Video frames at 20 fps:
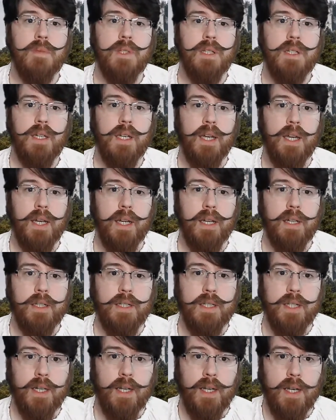And
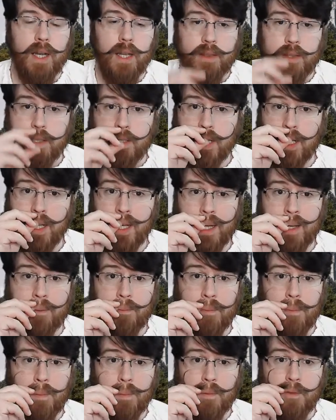at the
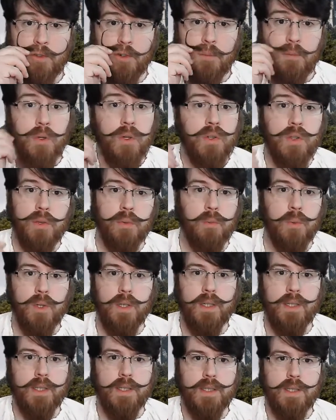time, vermouth
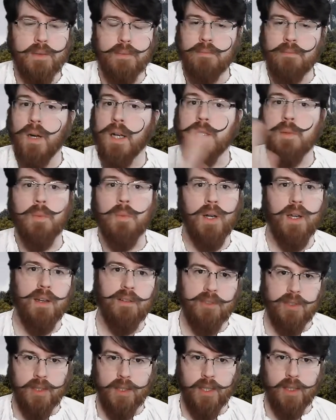was much more
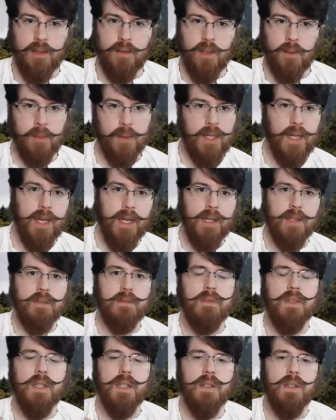heavily applied
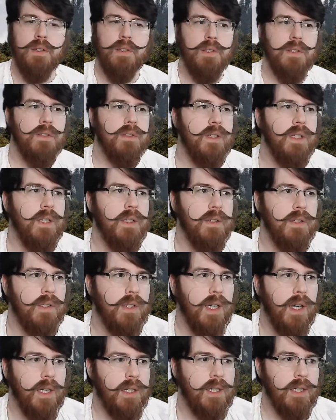in those
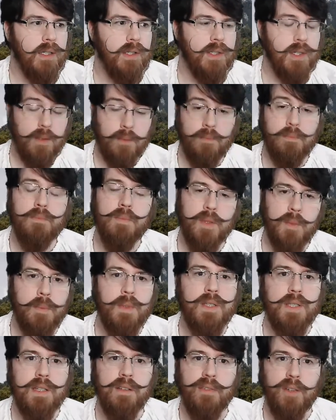cocktails,
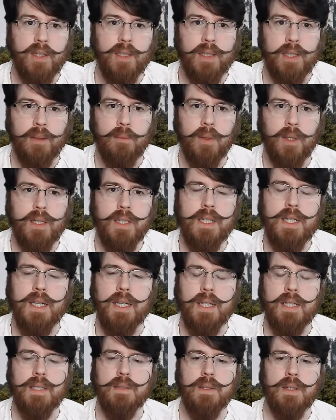specifically
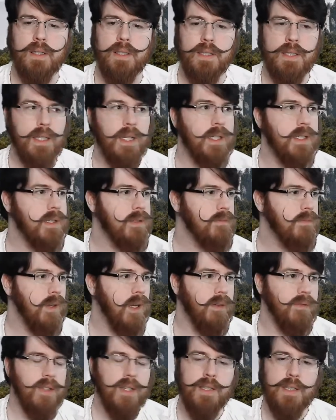martinis, because that's
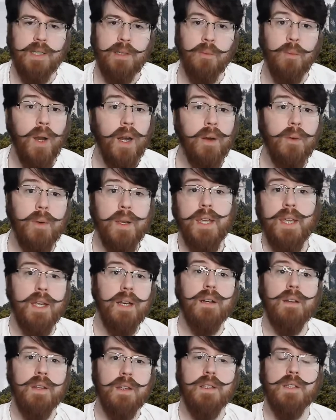obviously where we
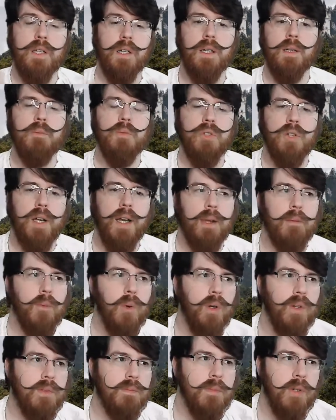hear the term dry
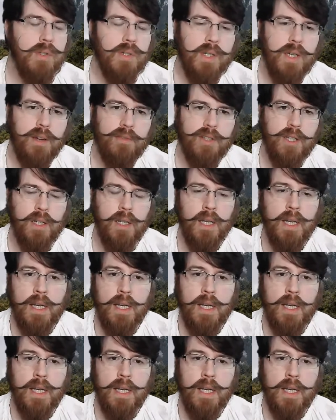most often.